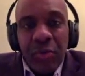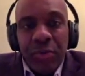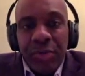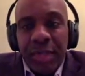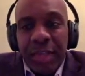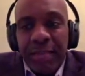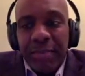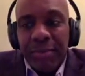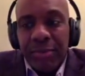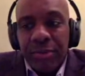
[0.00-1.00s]
was
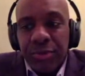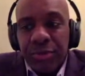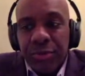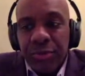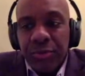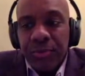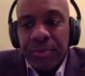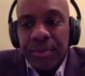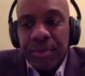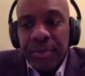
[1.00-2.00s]
able to
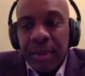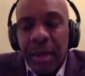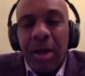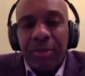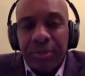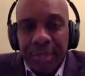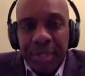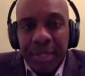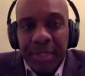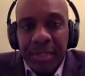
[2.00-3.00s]

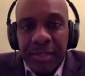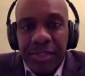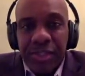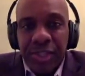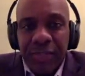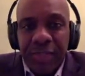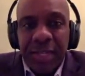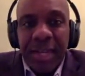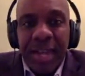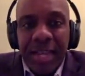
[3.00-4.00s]
ultimately shift
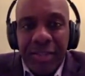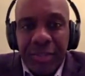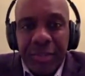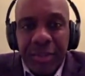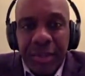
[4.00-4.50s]
the nation